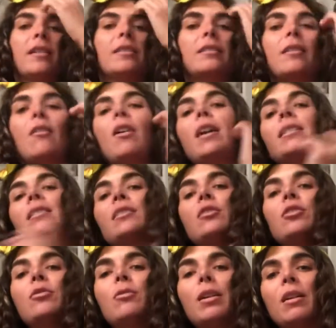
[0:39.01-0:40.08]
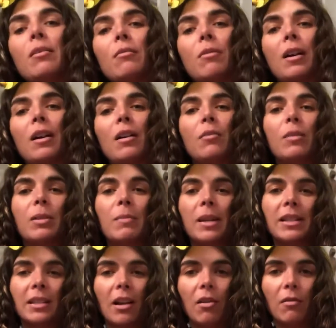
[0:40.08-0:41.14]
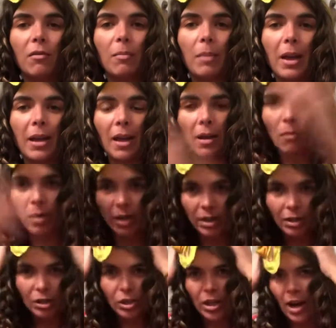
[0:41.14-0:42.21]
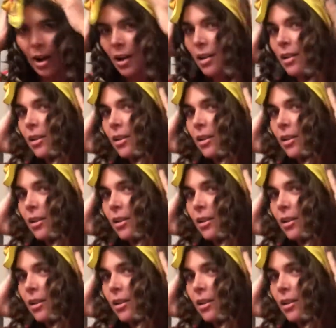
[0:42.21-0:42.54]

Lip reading: So I still do it with myself, but I wanted to share,